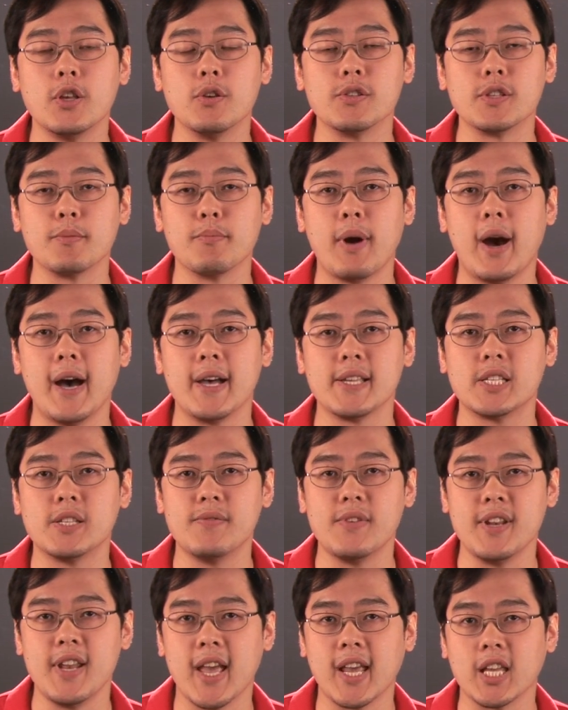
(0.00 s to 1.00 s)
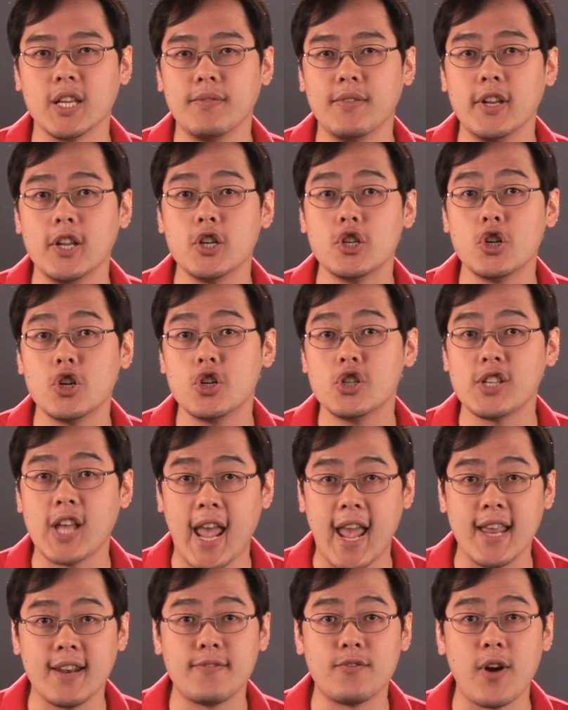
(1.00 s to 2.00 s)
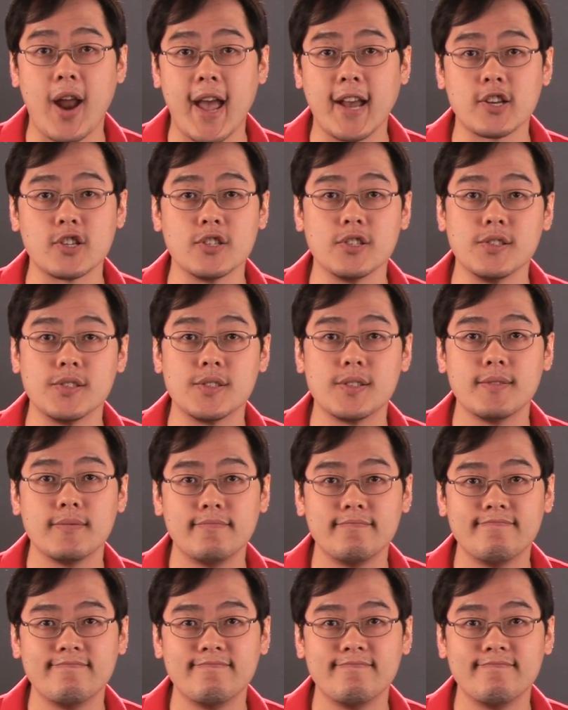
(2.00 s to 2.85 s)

using positive and negative integers and fractions.